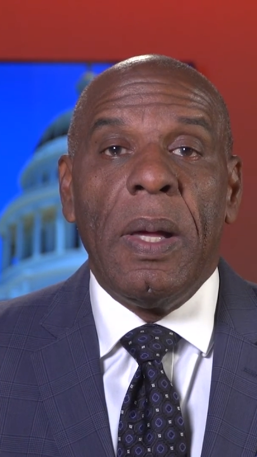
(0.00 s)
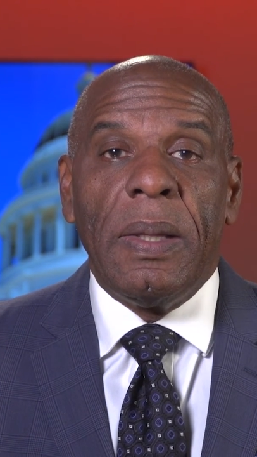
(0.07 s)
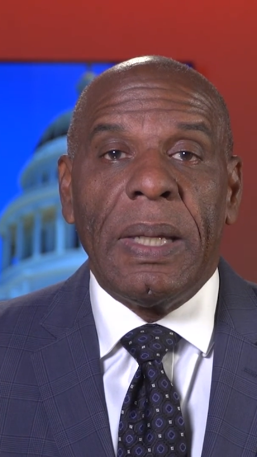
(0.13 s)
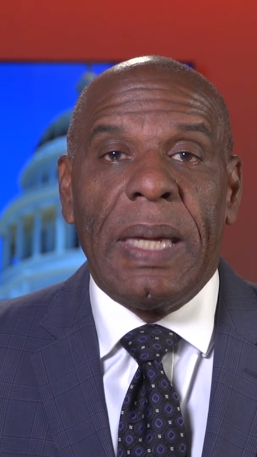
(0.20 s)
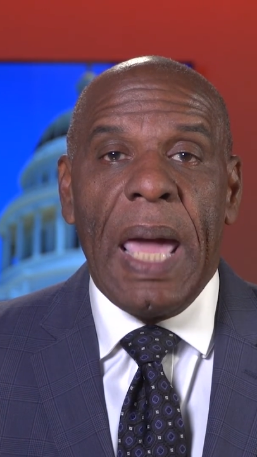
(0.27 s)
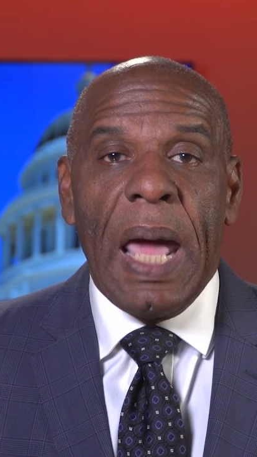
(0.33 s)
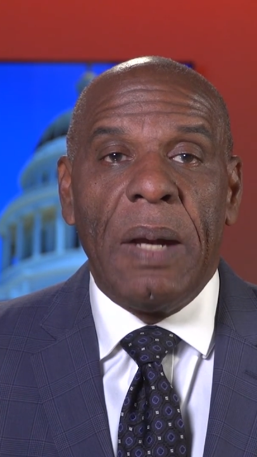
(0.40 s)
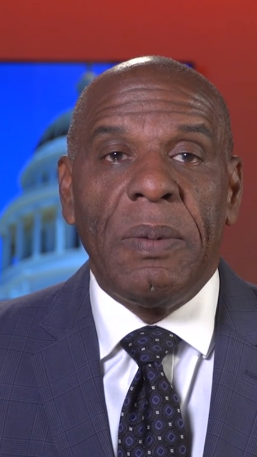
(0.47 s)
the
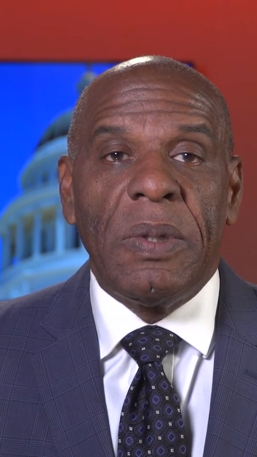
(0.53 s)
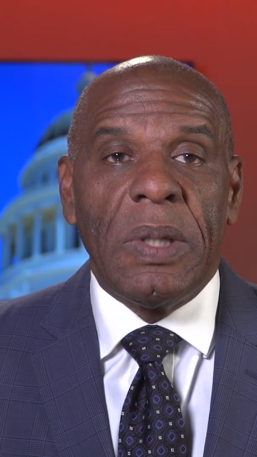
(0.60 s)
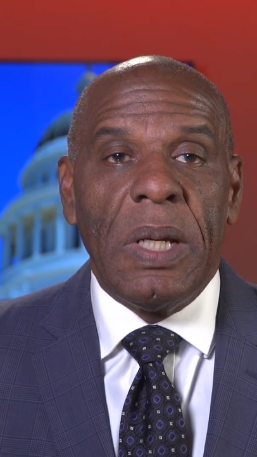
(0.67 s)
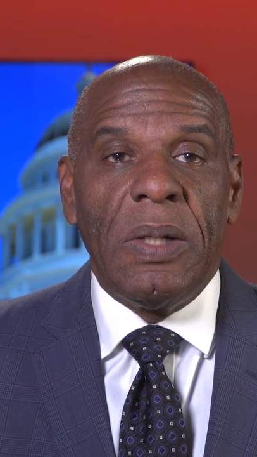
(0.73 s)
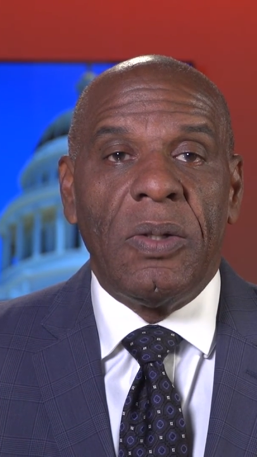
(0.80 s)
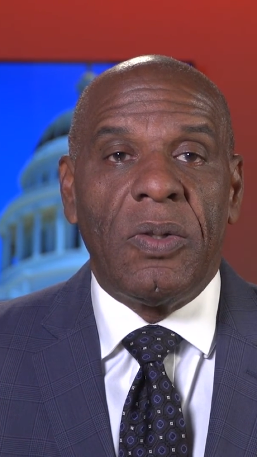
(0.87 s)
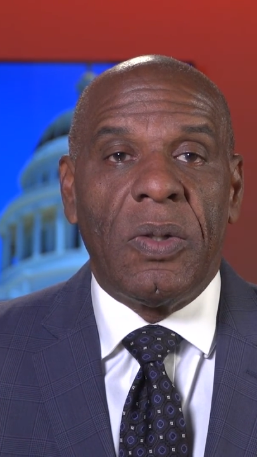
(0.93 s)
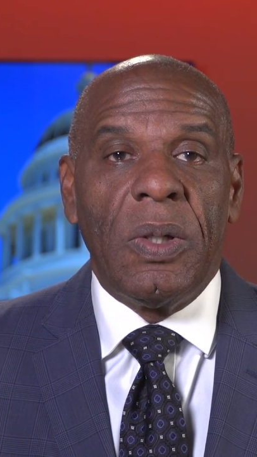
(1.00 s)
cannabis
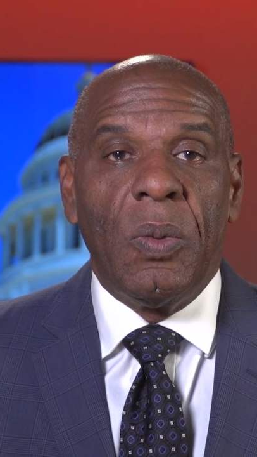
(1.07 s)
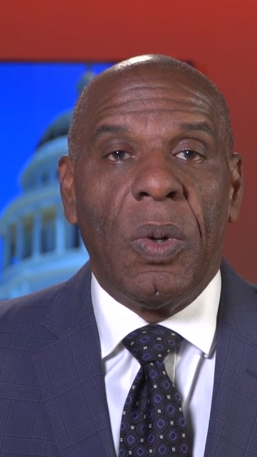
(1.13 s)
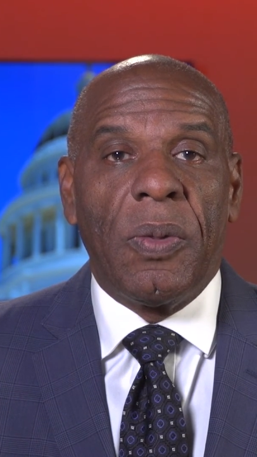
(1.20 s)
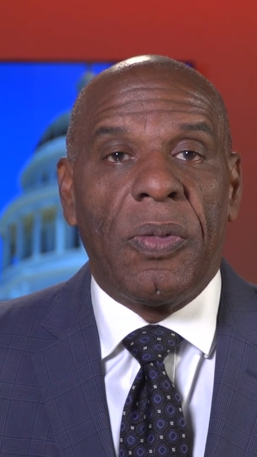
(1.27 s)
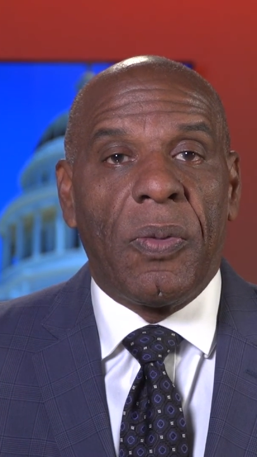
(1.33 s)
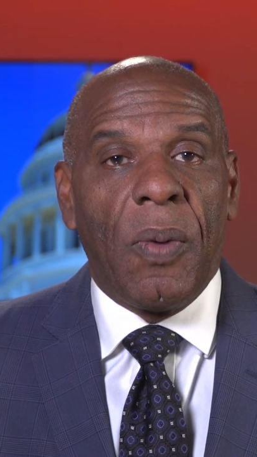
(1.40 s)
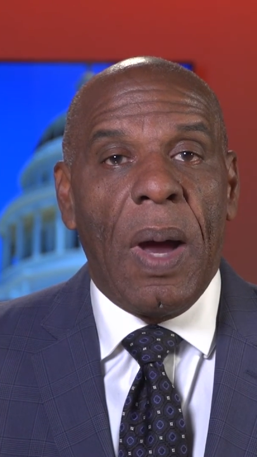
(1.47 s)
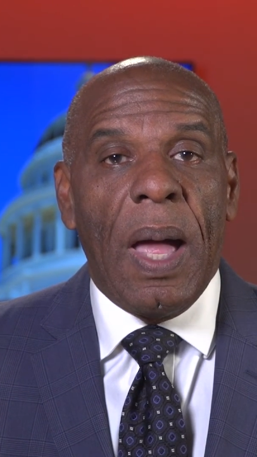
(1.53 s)
industry
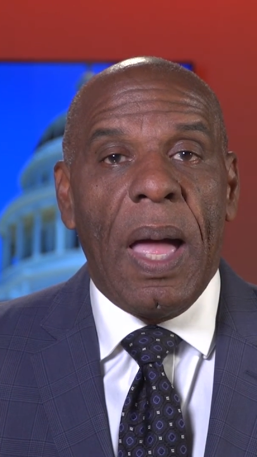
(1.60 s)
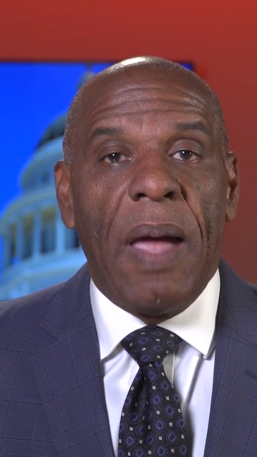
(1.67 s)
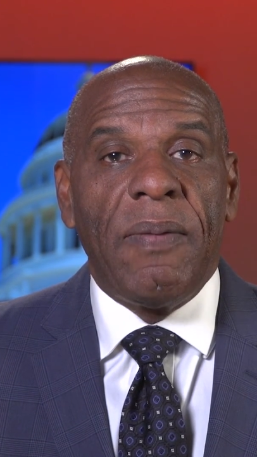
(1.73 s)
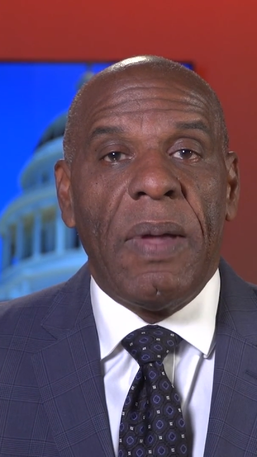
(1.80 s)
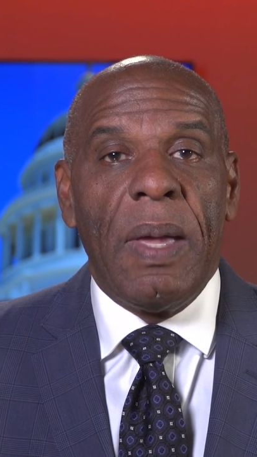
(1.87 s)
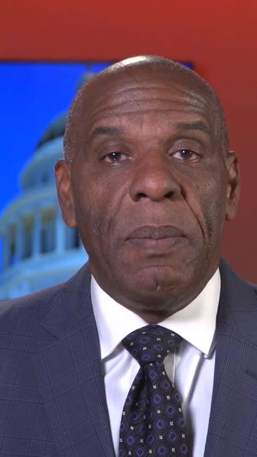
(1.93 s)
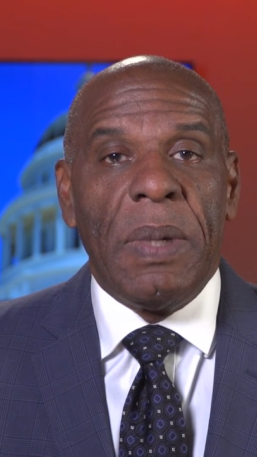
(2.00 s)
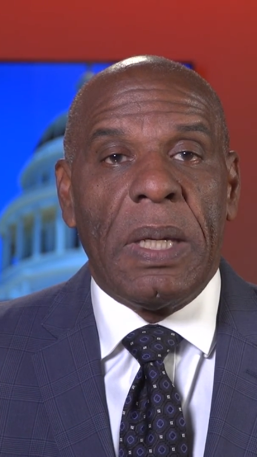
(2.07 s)
will
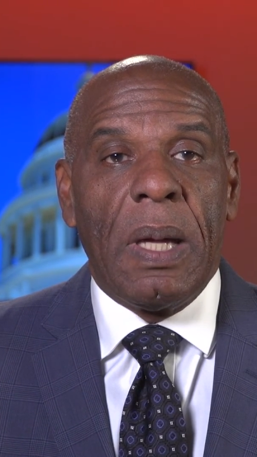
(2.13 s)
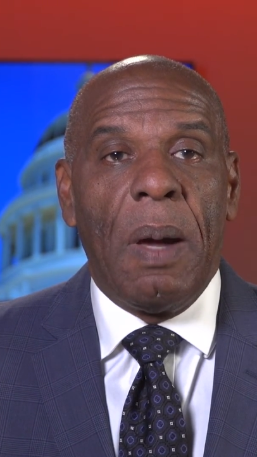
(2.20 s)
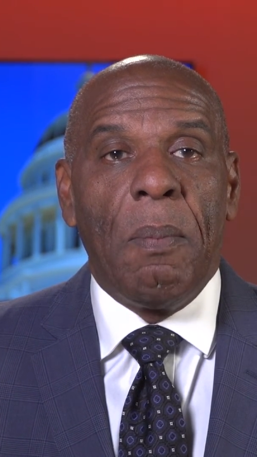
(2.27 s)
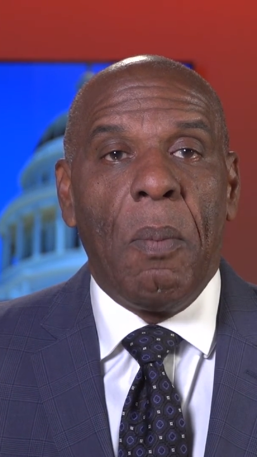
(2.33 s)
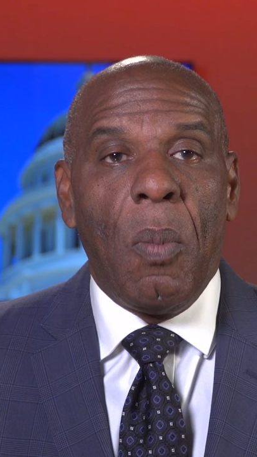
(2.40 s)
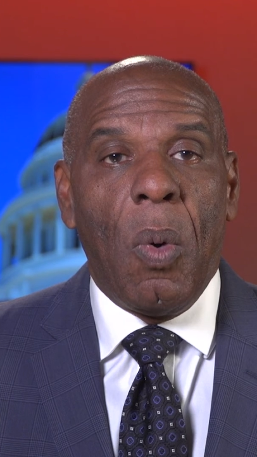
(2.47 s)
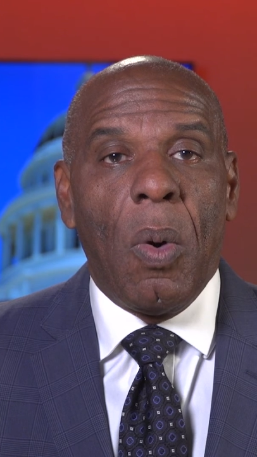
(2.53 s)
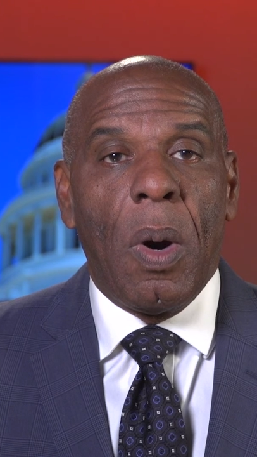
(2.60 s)
thrive and become
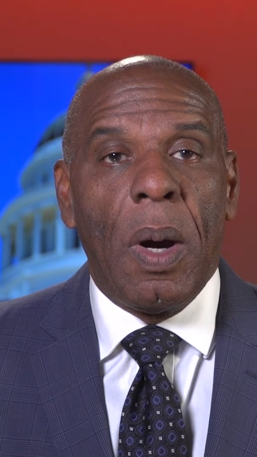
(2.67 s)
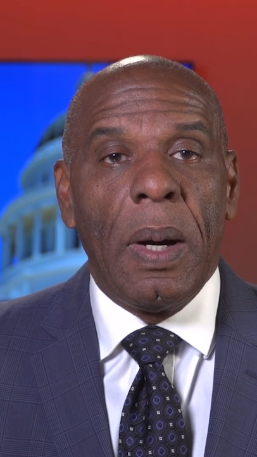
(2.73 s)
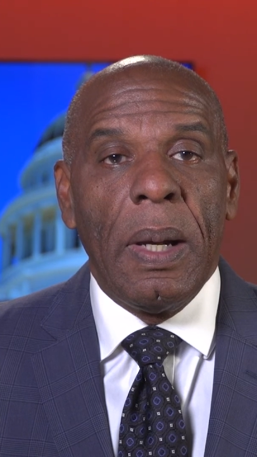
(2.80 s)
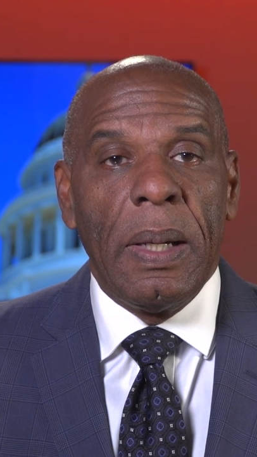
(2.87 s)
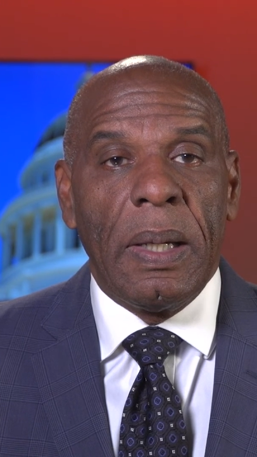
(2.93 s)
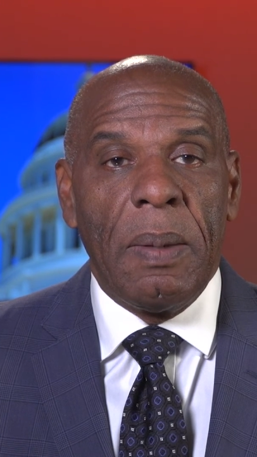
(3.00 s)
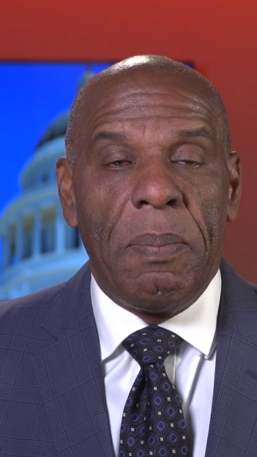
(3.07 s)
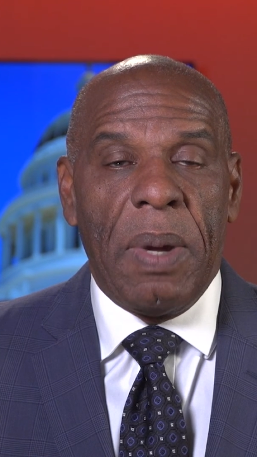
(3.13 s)
more
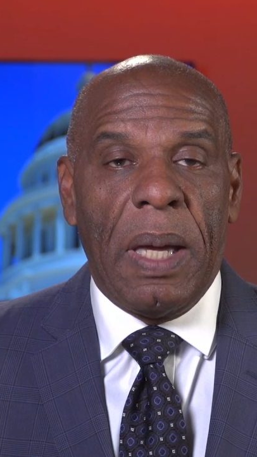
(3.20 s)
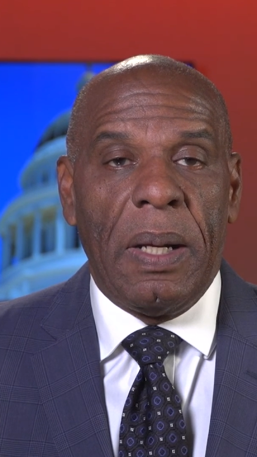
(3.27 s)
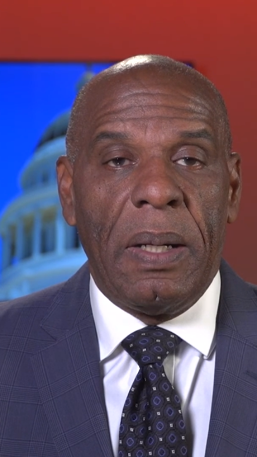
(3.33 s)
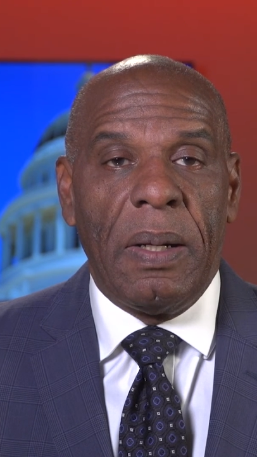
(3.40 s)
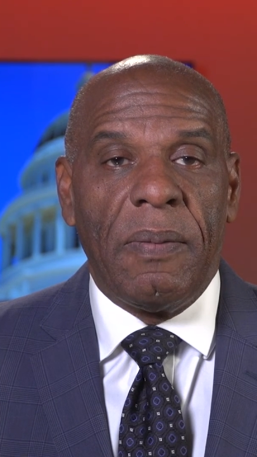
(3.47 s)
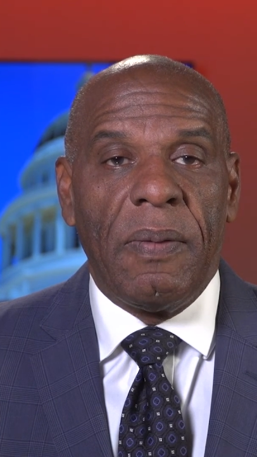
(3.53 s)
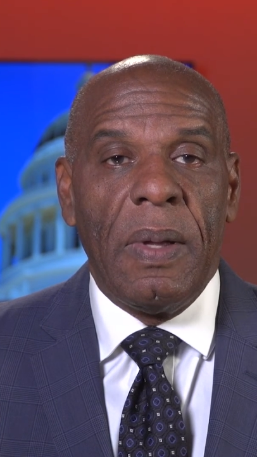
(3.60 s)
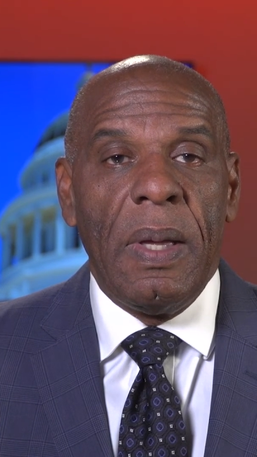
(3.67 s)

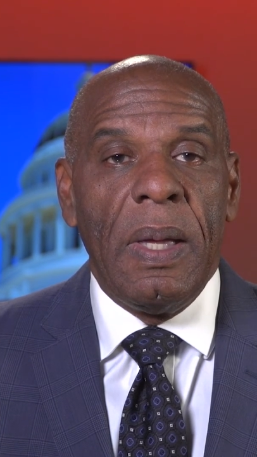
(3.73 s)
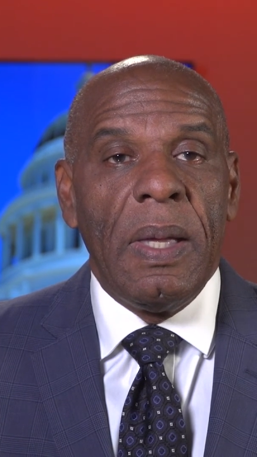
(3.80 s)
competitive.